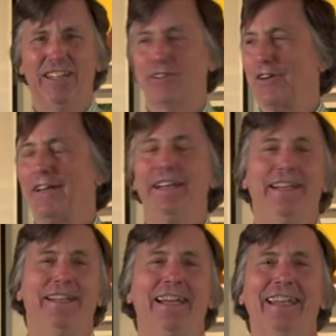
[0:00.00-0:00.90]
Sorry,
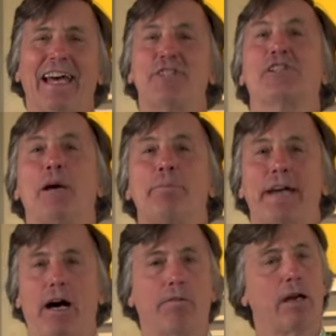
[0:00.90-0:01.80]
that slipped
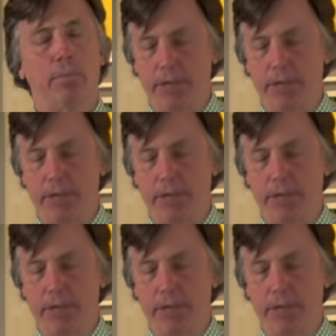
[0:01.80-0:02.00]
out, right?